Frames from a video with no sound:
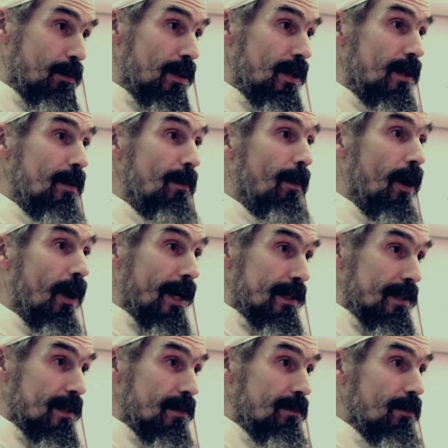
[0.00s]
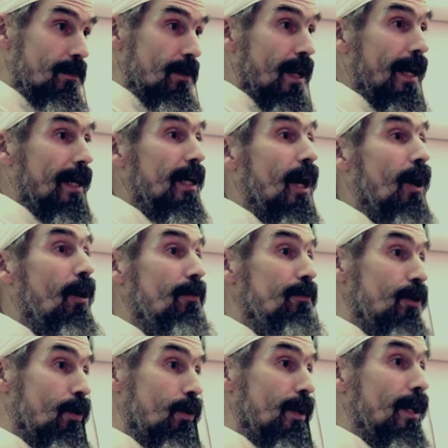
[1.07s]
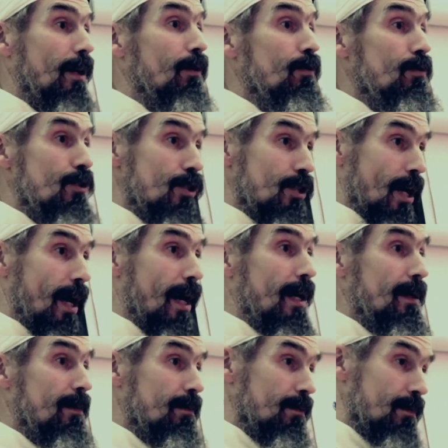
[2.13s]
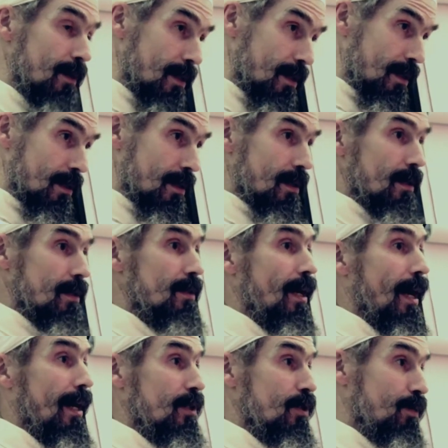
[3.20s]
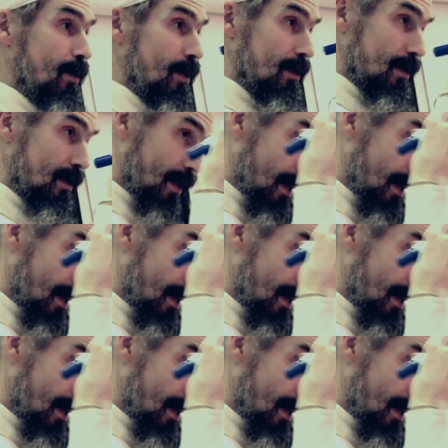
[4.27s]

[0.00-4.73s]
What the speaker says: within the mind. Let go of your guilt, shame, attachments,